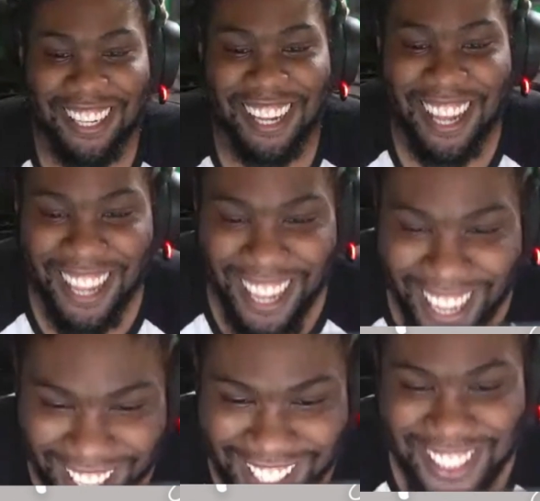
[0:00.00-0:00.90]

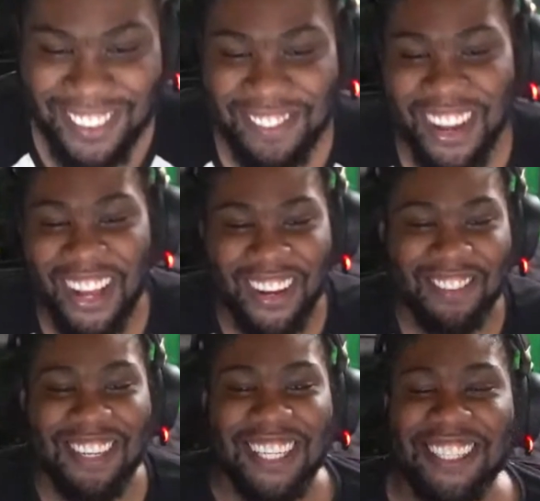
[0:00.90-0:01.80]
Because I
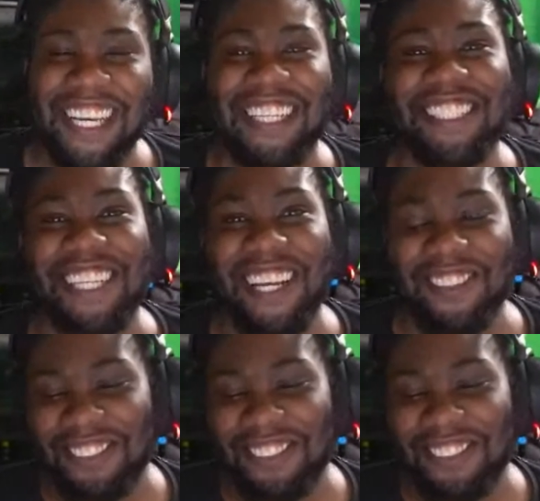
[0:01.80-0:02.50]
forgot about Dan James.